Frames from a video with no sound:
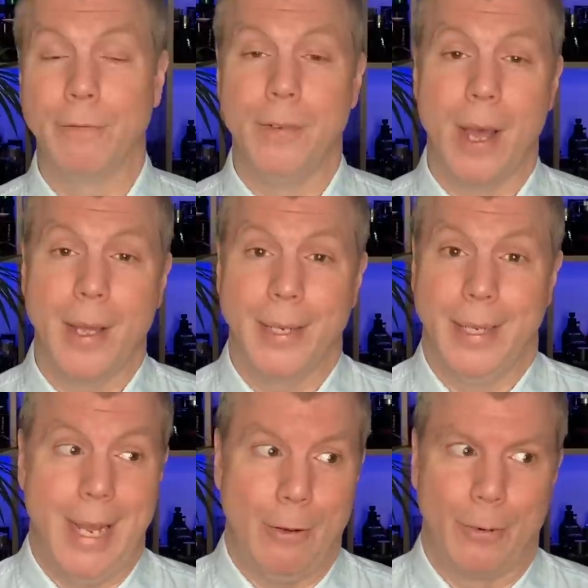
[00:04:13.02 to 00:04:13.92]
if not
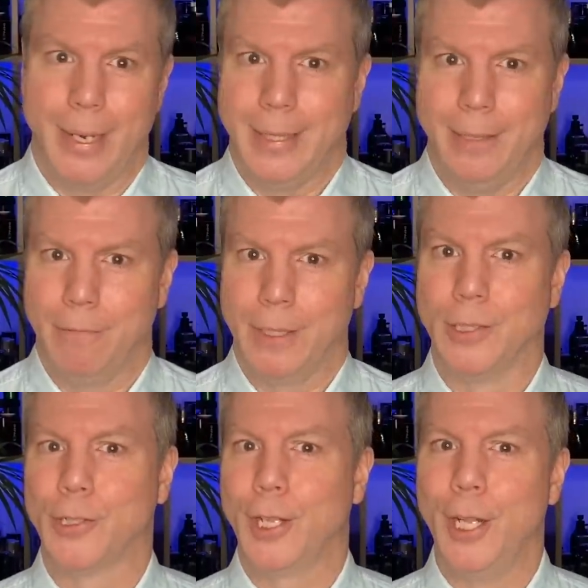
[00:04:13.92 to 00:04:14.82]
an outright
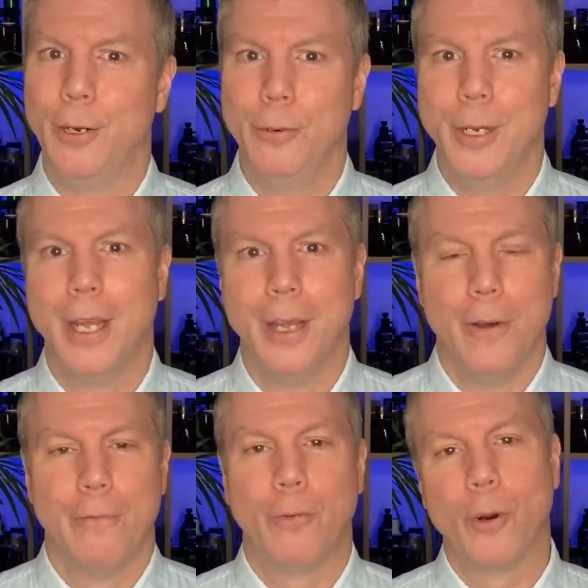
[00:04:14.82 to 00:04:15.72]
Invictus clone,
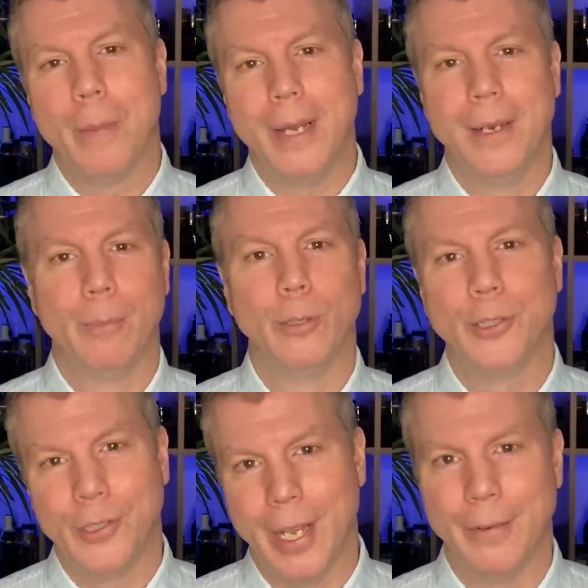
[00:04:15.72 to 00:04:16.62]
for my number
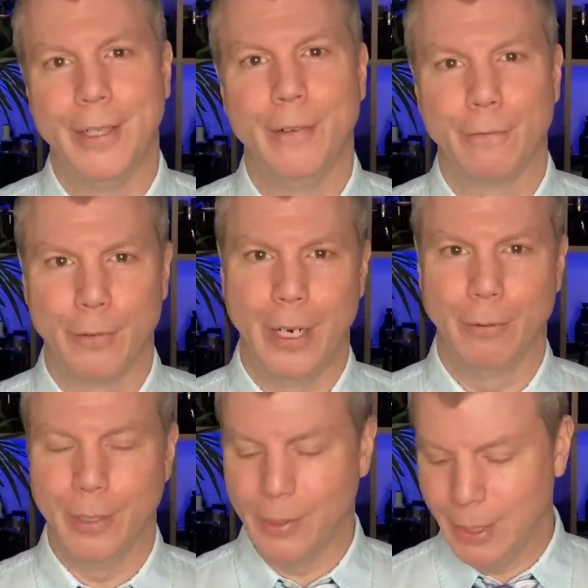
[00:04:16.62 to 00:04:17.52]
7
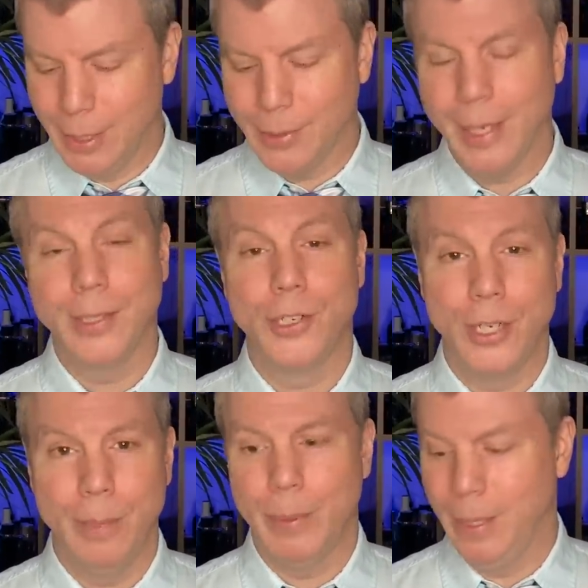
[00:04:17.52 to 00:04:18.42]
fragrance. It is a
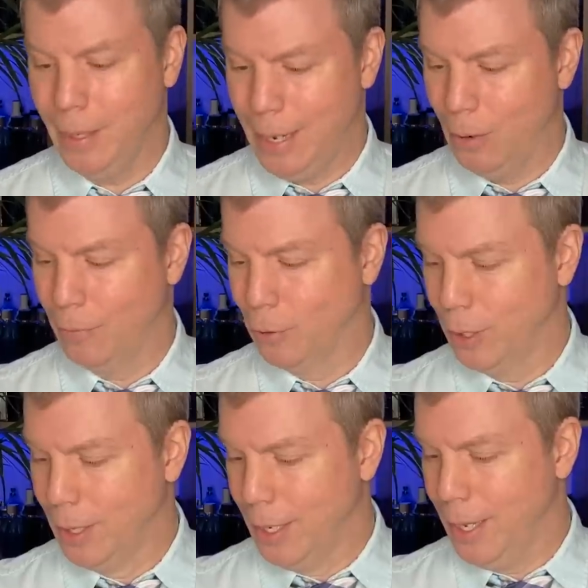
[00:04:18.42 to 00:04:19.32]
cheapie,
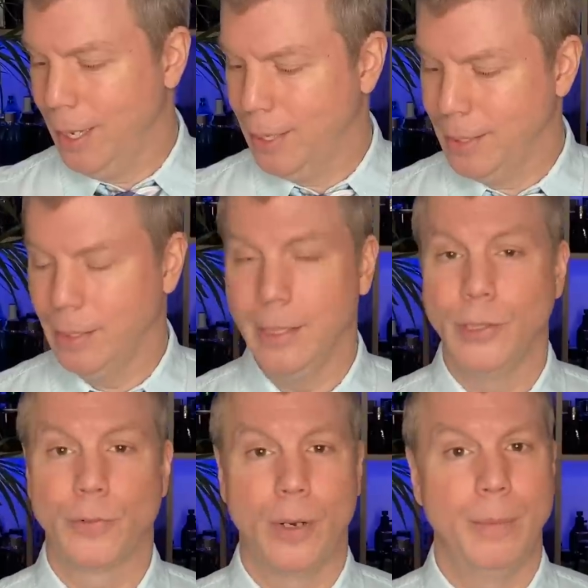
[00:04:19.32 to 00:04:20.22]
however, and it
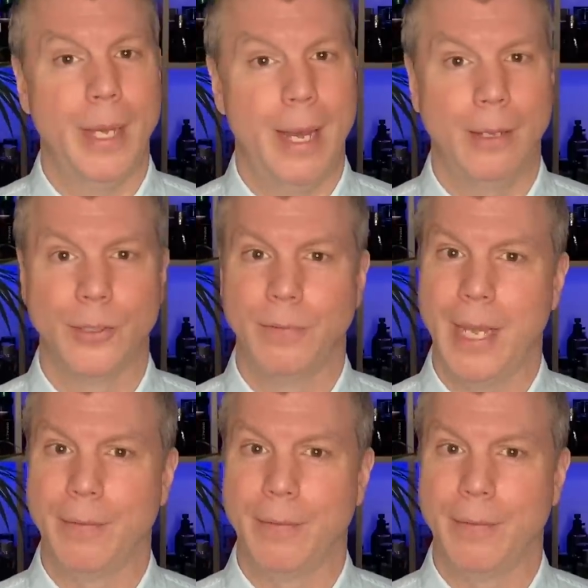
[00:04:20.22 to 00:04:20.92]
is from the house of